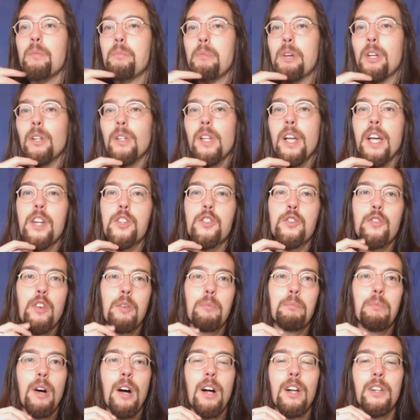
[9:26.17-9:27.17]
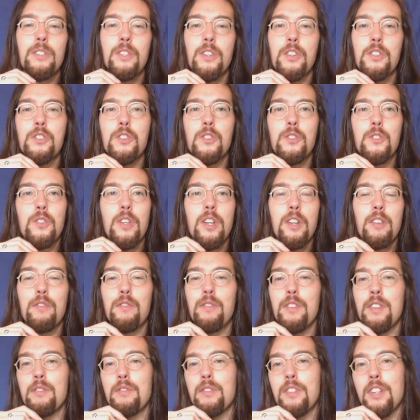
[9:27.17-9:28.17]
Middle-aged for a politician is like
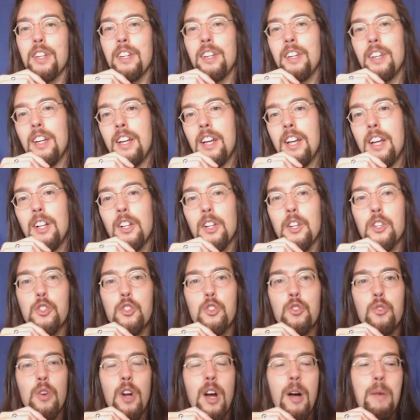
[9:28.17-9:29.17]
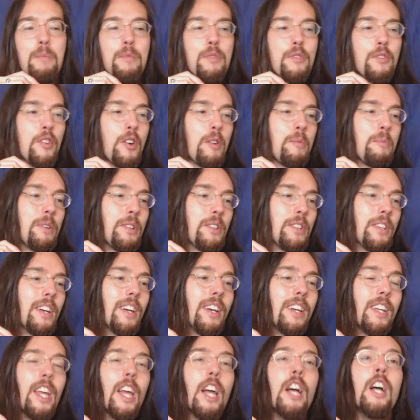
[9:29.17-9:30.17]
50. Like Strom
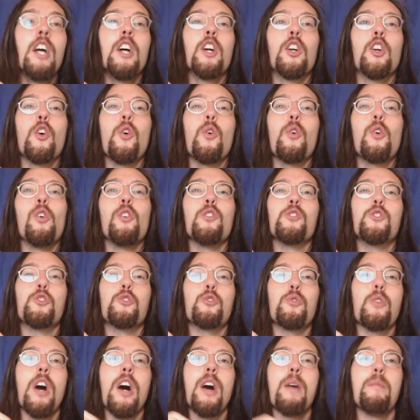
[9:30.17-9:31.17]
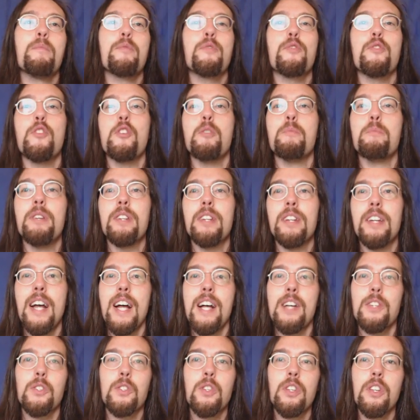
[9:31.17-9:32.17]
Thurmond. Google Strom Thurmond and
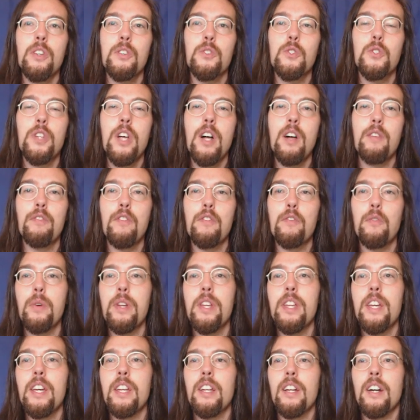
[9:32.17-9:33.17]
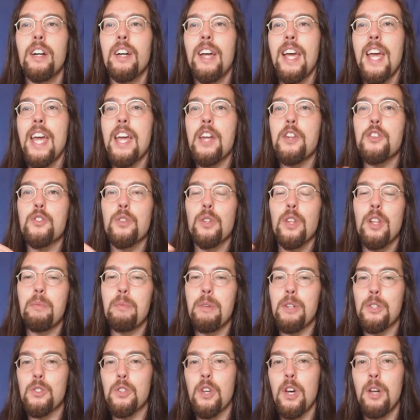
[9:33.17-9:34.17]
ask yourself if we need age
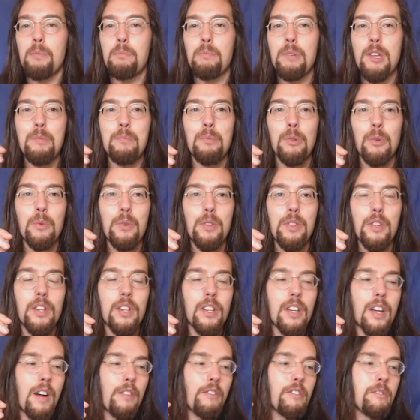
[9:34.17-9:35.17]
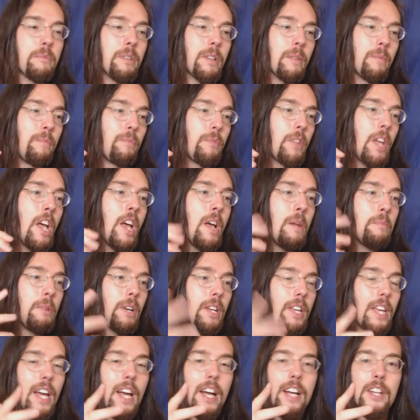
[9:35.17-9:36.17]
limits on people within government.
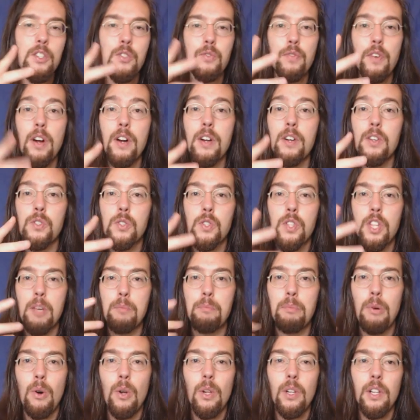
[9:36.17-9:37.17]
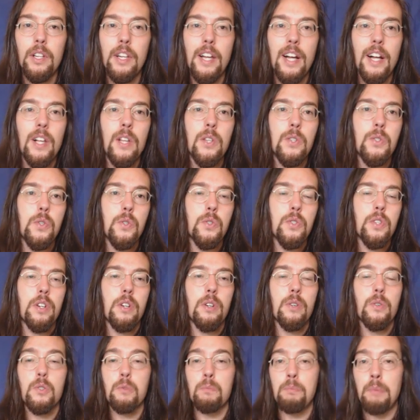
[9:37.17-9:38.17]
But yeah, as far as the poll analysis
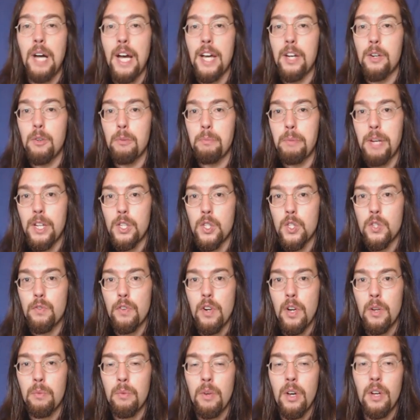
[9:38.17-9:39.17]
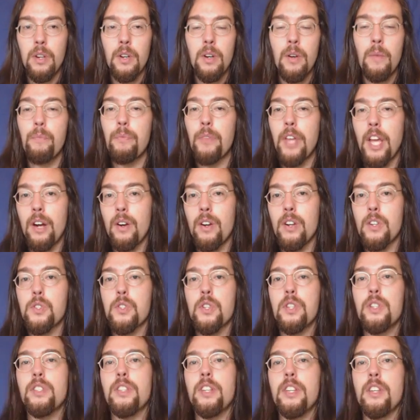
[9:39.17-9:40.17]
goes, Biden remains front-runner.
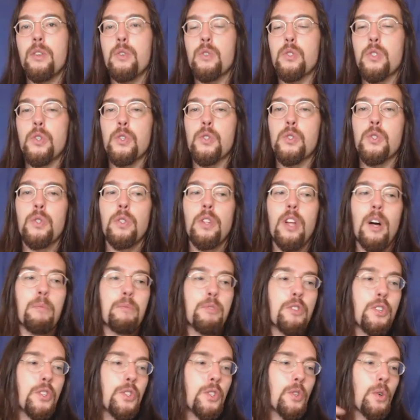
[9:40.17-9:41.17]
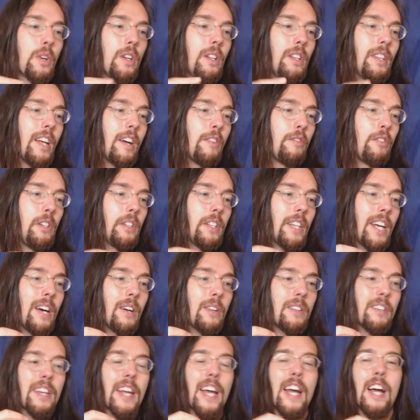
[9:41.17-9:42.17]
Harris continues her slump. She's sort of leveled
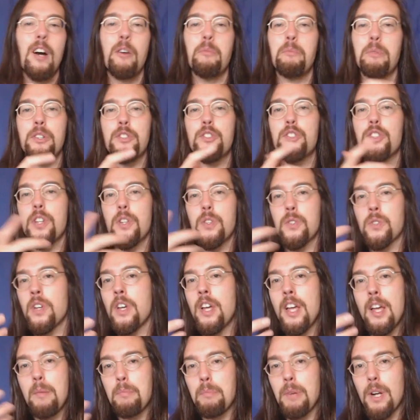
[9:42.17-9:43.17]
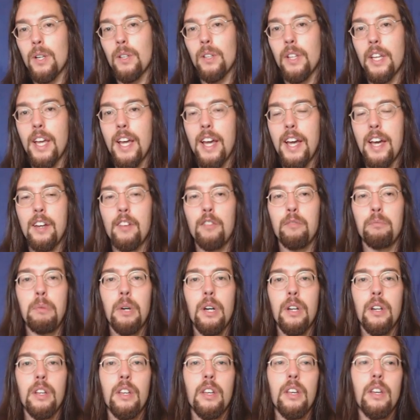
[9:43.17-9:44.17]
out now, but she's barely ahead of
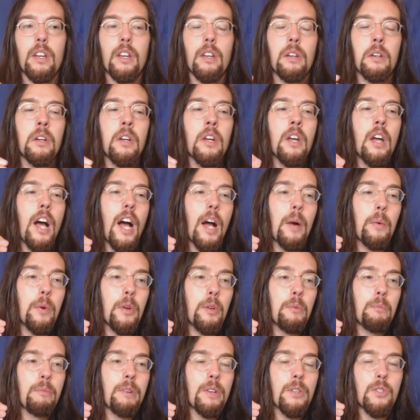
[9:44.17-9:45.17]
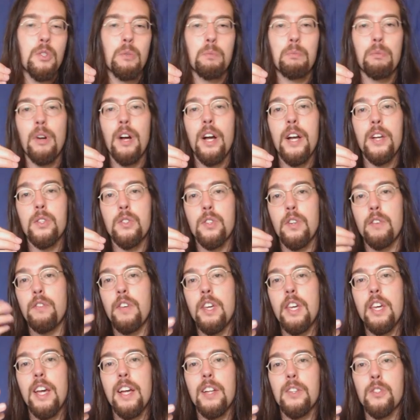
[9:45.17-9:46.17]
Buttigieg. I wouldn't be surprised
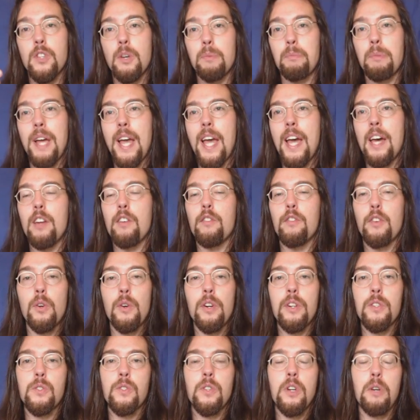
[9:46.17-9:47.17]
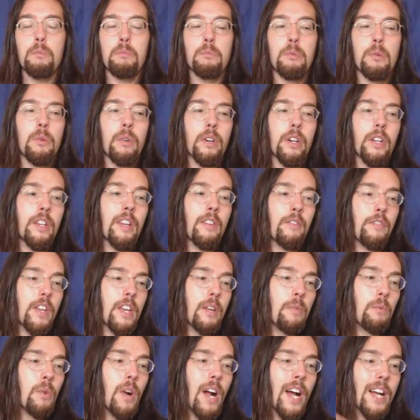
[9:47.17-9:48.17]
if he ends up ahead of her at some point. If
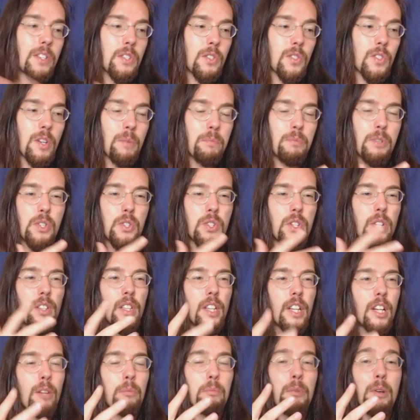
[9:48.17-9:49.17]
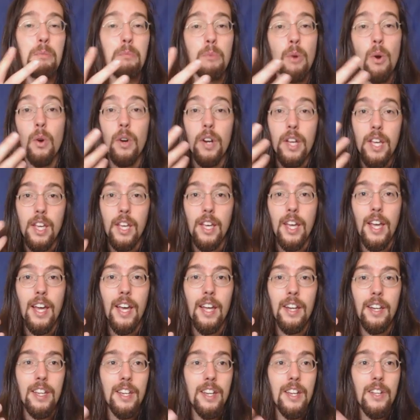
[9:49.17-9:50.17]
he rises up just a little bit more, he
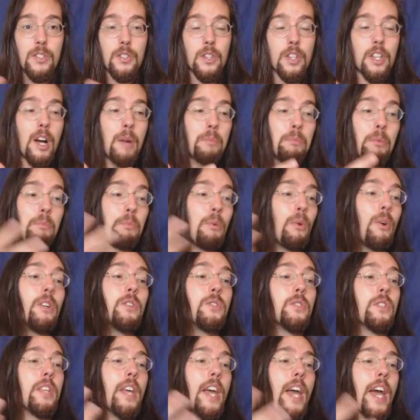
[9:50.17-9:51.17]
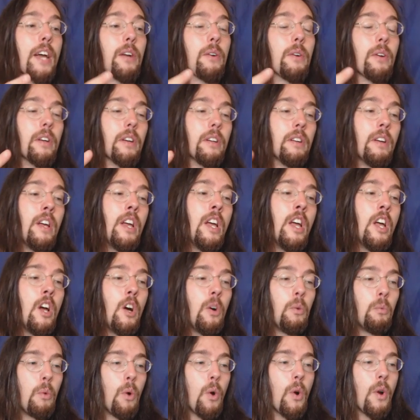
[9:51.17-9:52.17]
can. He needs a couple points in the aggregate.
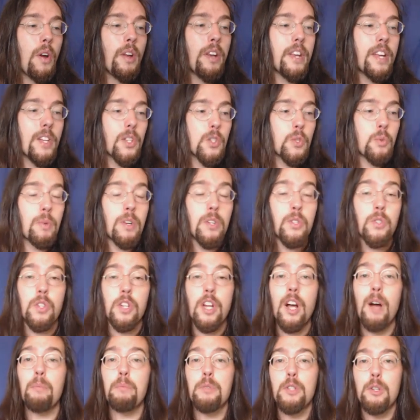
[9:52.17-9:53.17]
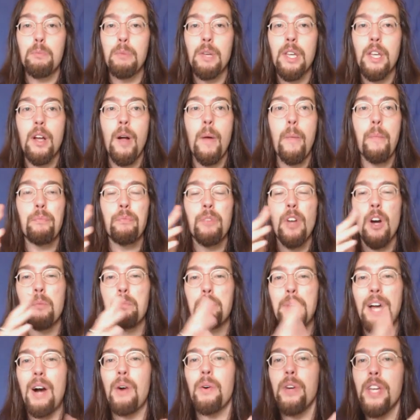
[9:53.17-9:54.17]
Warren has risen up to become
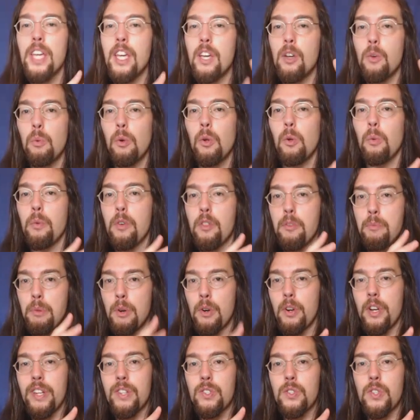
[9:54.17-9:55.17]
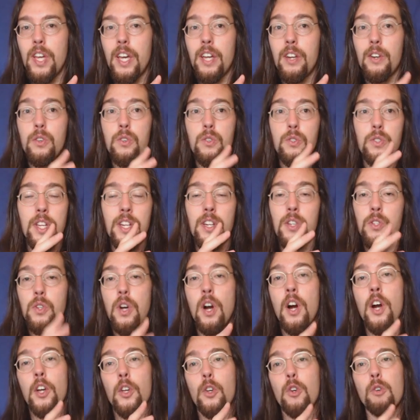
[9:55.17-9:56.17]
about equal with Bernie Sanders and is
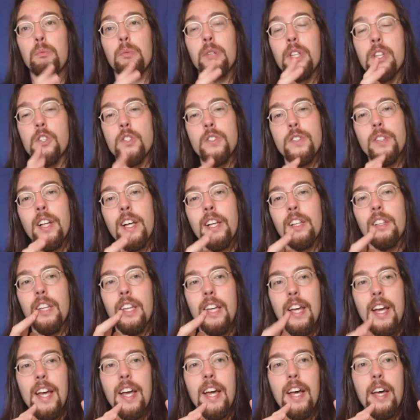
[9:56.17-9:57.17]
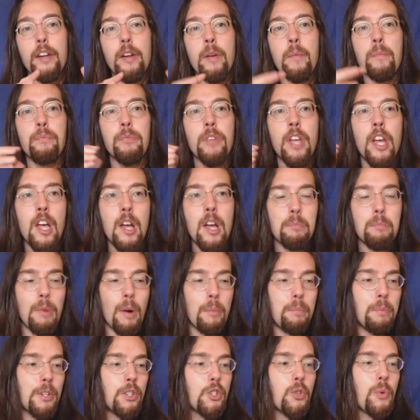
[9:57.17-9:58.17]
arguably slightly ahead.
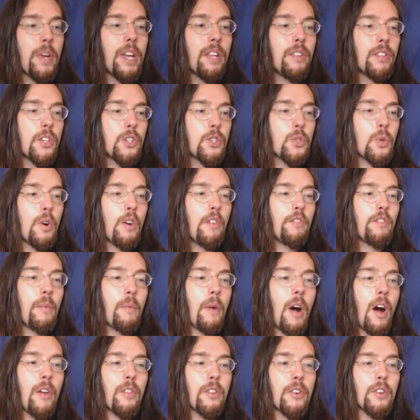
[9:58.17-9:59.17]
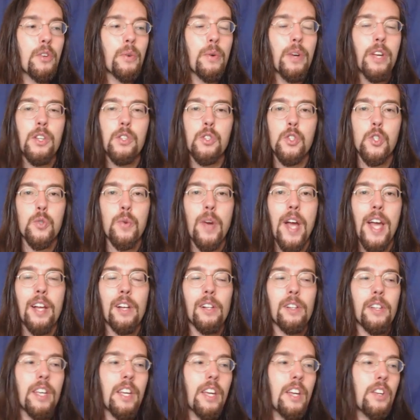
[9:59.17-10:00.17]
But between the two of them, all they're doing is
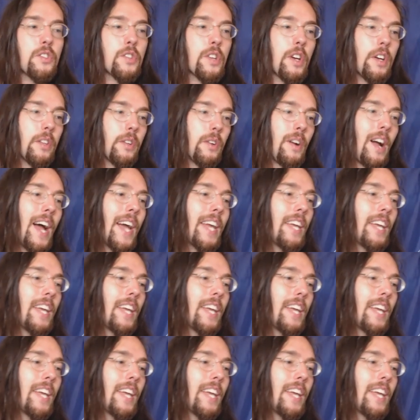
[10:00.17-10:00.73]
strangling each other.